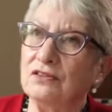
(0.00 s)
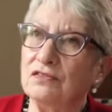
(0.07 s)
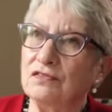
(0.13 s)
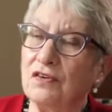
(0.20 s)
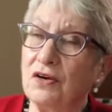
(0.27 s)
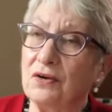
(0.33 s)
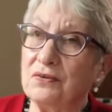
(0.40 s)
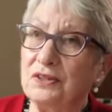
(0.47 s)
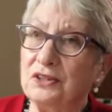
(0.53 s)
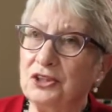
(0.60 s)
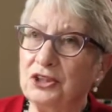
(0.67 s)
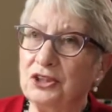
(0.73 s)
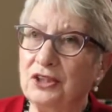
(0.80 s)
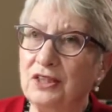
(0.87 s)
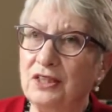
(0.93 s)
to
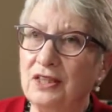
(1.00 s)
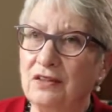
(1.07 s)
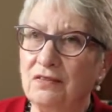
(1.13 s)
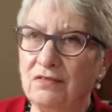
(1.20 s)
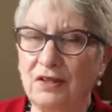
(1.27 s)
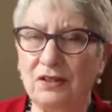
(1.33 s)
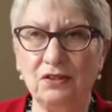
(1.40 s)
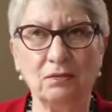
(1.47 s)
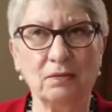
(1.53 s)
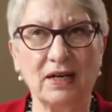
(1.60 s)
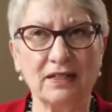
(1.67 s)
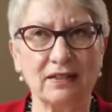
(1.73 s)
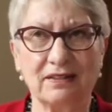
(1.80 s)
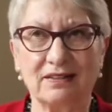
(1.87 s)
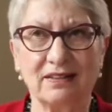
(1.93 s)
flourish when you
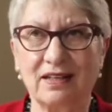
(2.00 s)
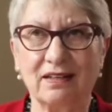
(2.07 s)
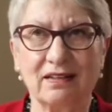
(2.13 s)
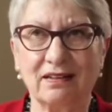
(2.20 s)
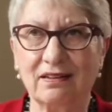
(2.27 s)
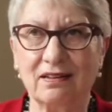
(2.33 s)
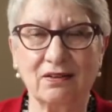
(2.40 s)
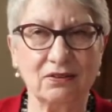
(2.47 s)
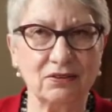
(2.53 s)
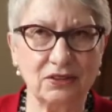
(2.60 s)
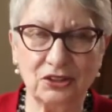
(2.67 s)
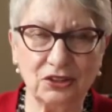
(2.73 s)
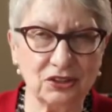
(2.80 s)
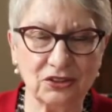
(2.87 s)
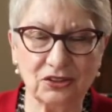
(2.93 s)
might think the
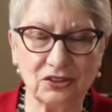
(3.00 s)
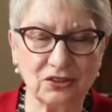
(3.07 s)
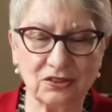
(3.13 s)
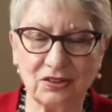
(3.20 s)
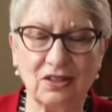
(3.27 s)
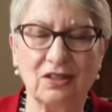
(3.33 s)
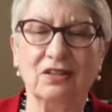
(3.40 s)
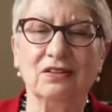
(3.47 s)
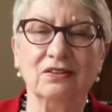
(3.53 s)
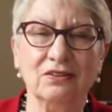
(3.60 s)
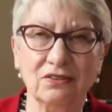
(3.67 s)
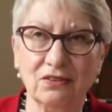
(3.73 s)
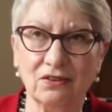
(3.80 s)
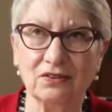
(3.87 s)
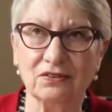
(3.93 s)
conditions are
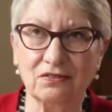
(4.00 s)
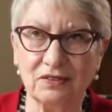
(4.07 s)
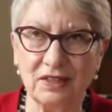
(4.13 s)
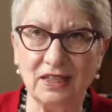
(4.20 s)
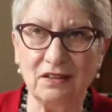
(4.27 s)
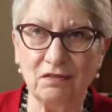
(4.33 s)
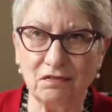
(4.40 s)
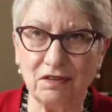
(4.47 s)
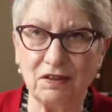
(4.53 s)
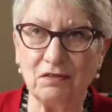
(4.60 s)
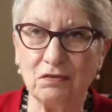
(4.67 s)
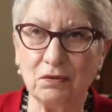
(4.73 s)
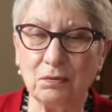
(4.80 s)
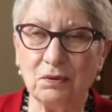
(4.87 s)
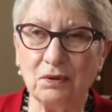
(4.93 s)
not really
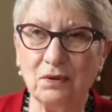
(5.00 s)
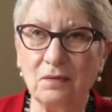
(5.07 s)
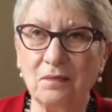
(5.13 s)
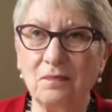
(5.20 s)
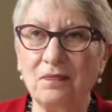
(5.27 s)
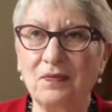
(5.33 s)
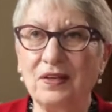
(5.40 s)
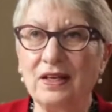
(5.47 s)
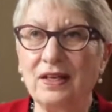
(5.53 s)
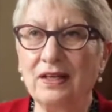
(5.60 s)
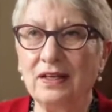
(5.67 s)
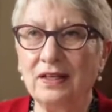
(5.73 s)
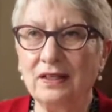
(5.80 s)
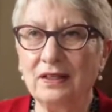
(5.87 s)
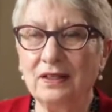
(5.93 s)
favorable.
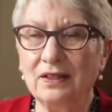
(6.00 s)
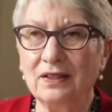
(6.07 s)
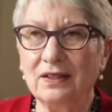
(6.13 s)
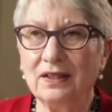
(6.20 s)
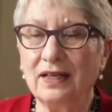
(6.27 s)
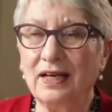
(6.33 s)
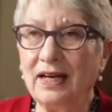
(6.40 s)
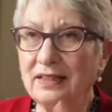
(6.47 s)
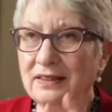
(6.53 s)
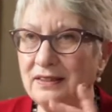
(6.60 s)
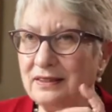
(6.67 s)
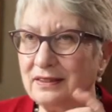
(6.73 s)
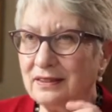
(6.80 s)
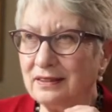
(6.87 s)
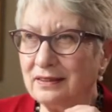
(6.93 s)

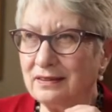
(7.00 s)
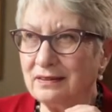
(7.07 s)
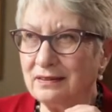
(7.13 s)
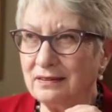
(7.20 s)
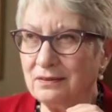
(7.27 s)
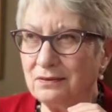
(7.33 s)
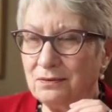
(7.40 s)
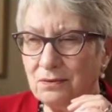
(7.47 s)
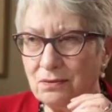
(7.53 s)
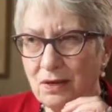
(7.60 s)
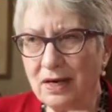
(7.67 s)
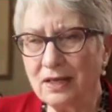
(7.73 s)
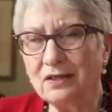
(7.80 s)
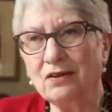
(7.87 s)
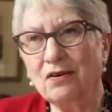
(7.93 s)
And
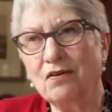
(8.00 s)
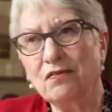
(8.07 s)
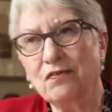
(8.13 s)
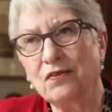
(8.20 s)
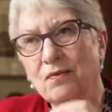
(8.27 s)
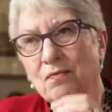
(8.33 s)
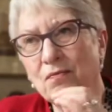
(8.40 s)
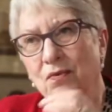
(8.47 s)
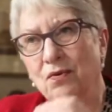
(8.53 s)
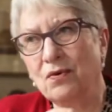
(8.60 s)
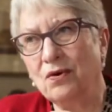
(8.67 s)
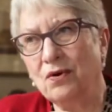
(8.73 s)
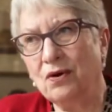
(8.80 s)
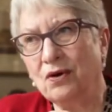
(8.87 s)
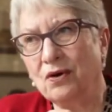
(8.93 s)
one of the
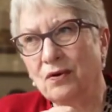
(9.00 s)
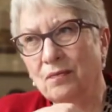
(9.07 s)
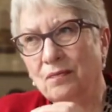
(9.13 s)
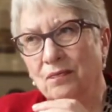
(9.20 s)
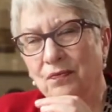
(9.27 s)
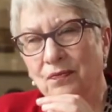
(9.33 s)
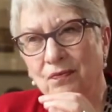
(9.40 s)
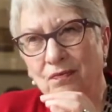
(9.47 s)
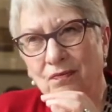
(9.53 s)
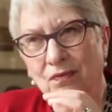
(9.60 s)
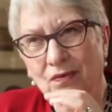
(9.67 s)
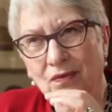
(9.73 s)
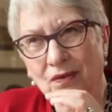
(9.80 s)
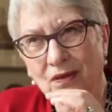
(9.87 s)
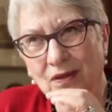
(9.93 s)
more
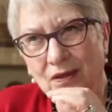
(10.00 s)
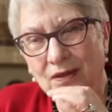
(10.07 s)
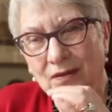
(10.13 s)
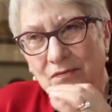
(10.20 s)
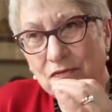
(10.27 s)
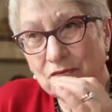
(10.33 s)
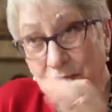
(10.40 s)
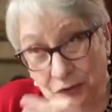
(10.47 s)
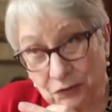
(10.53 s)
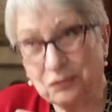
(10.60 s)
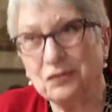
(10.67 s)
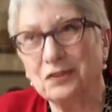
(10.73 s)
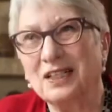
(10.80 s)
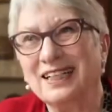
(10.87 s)
fruitful